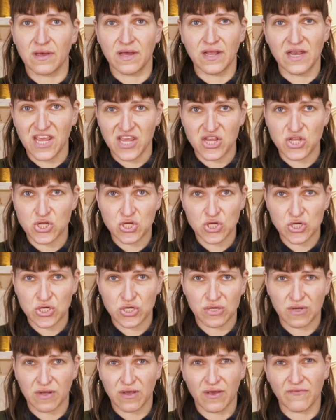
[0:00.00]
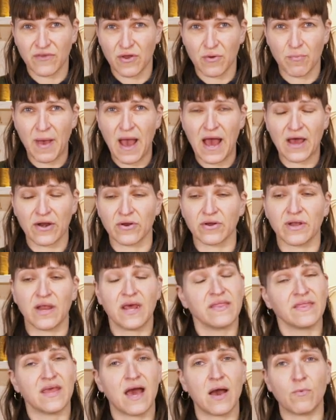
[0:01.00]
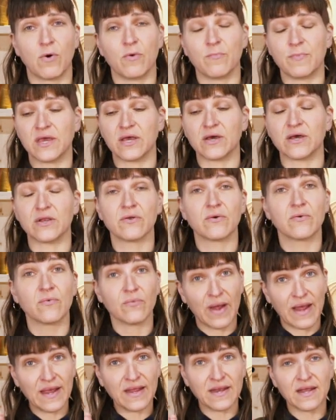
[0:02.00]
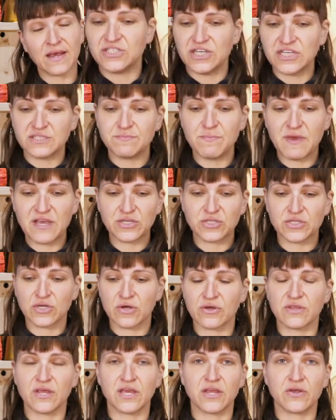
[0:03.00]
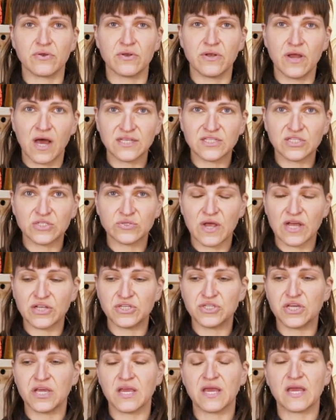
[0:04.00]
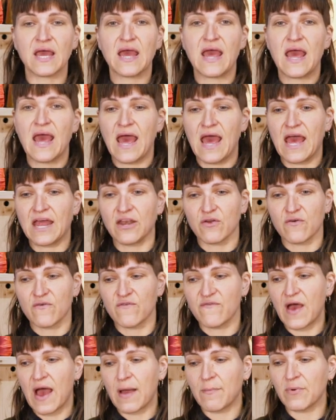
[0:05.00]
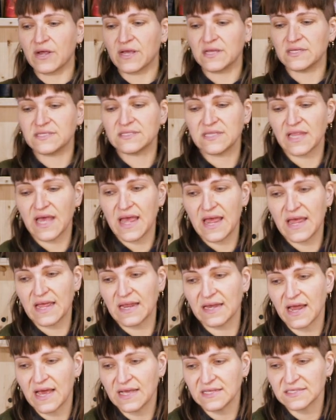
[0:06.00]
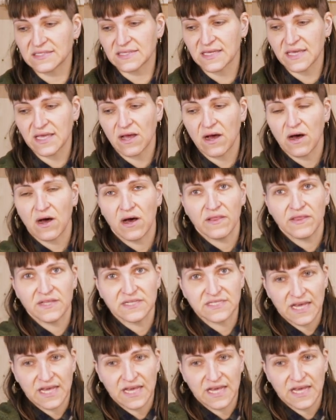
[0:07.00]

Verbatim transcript: an inch of your pattern and that won't be good, right? Just make sure that you're not stretching and your fabric is laying nicely on the